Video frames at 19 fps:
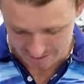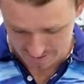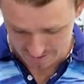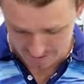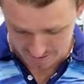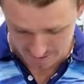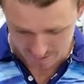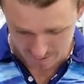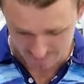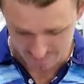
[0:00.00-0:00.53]

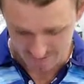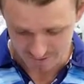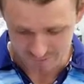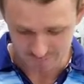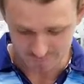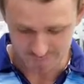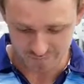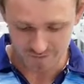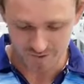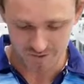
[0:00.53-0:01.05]
sticking with the
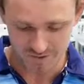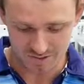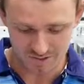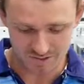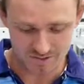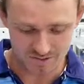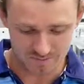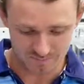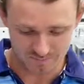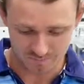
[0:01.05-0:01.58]
little
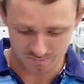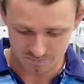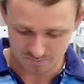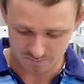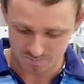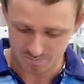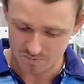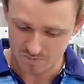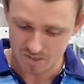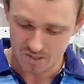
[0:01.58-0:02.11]
focus,
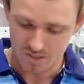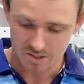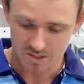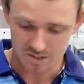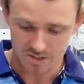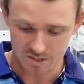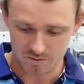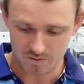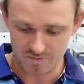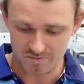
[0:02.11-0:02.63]

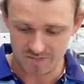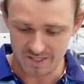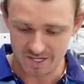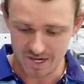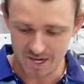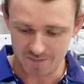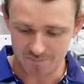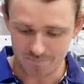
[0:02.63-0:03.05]
just with the